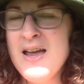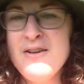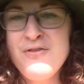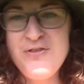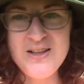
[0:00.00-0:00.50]

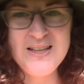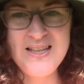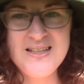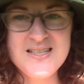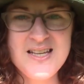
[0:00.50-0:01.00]

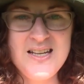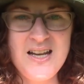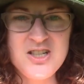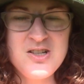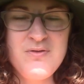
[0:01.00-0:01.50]
feeling this
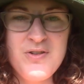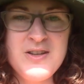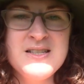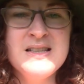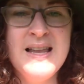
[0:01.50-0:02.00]
connection for
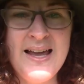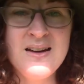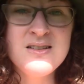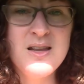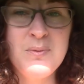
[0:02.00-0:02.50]
this
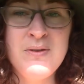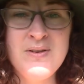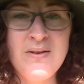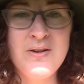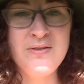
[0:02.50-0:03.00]
land that we've
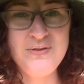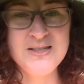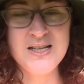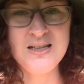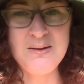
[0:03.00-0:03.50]
never
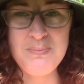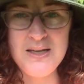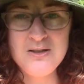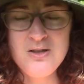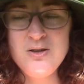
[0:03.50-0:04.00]
physically
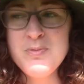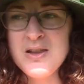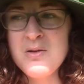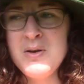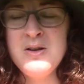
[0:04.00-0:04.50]
been to,
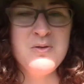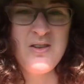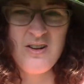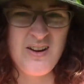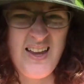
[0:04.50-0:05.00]
but that we know
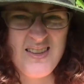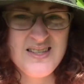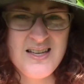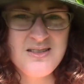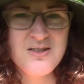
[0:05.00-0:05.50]
that our
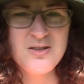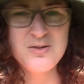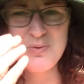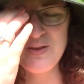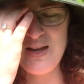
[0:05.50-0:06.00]

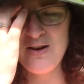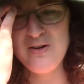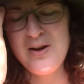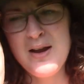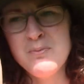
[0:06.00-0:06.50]
ancestors were
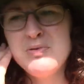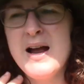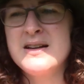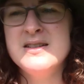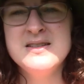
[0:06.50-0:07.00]
there and
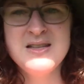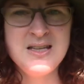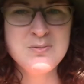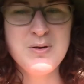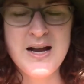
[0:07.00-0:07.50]
practiced
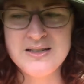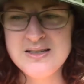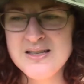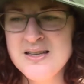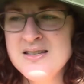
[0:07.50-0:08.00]
these
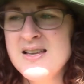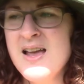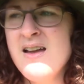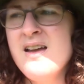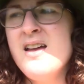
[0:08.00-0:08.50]
practices,
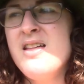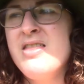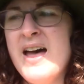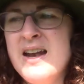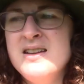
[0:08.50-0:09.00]

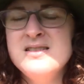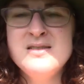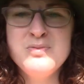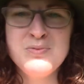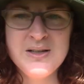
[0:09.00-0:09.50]
that
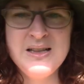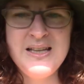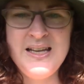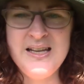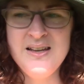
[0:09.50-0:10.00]
is
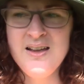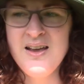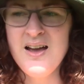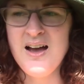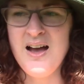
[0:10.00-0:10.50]
really
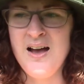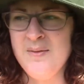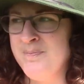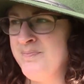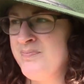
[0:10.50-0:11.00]

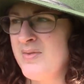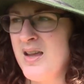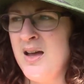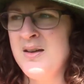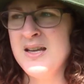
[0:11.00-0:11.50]

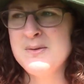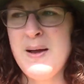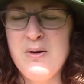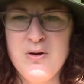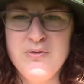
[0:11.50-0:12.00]
a nice
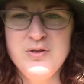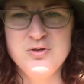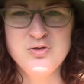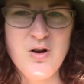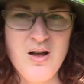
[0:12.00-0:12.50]
powerful
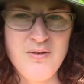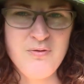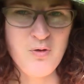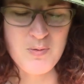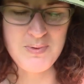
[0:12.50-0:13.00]
draw
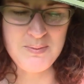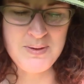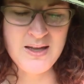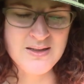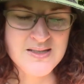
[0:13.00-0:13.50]
for me,
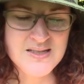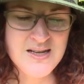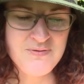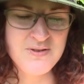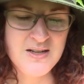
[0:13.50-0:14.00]
because it
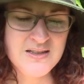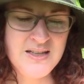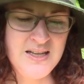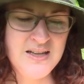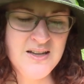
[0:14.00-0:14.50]

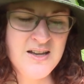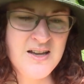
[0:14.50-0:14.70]
definitely,